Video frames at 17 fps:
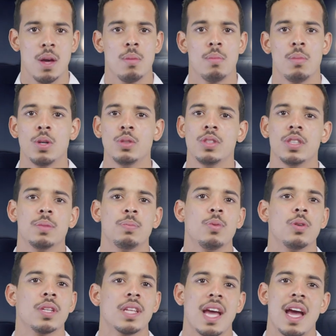
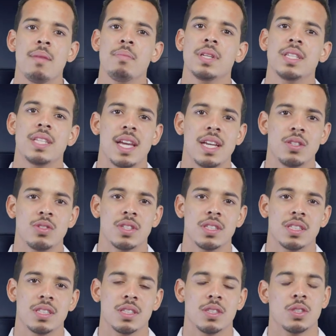Motorsport can be
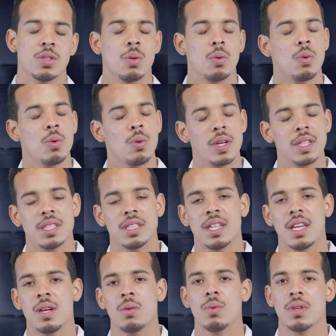dangerous, so always
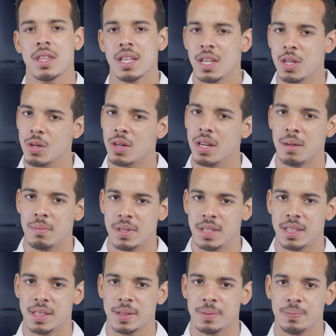stay within your
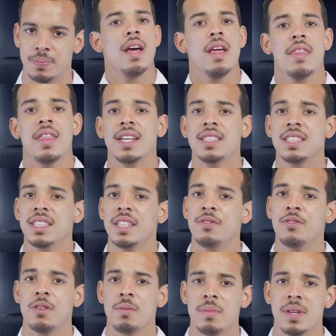limits. That's it
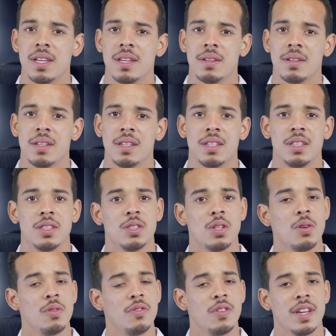from me.
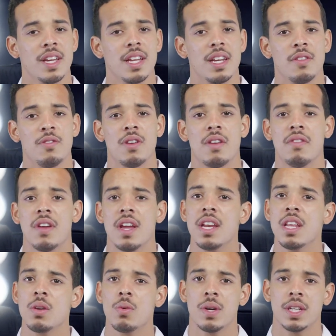Don't forget, if you have
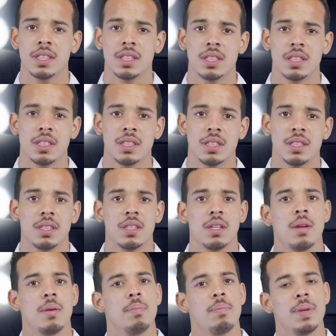any questions,
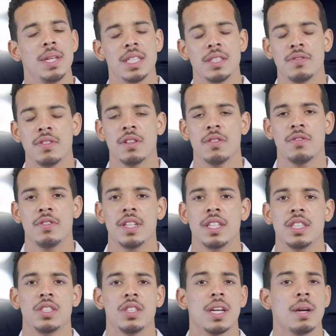please feel free
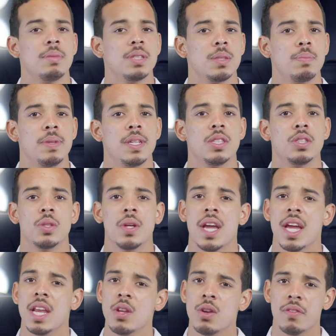to come and speak to
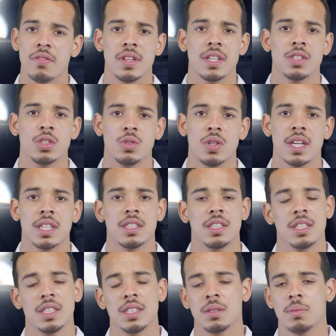any of the
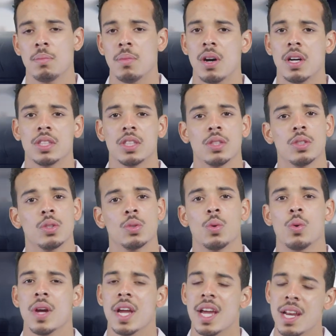instructors, marshals,
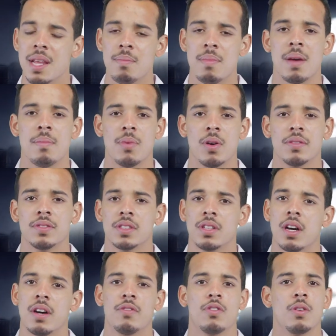or any member of
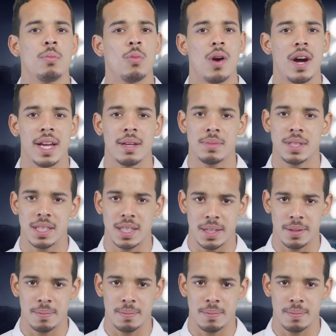staff from YMC.